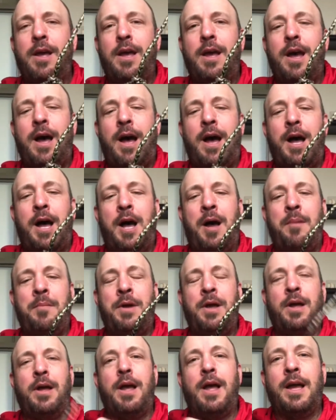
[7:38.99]

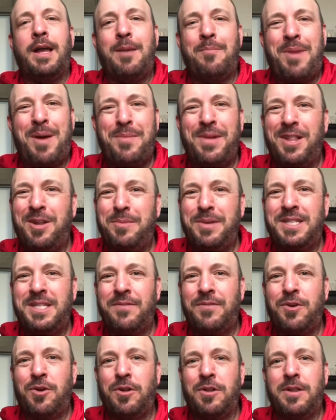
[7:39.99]
It might be a little bit
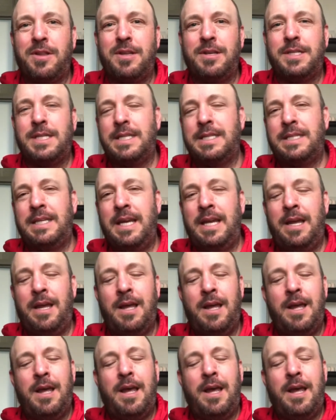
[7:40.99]
difficult to see.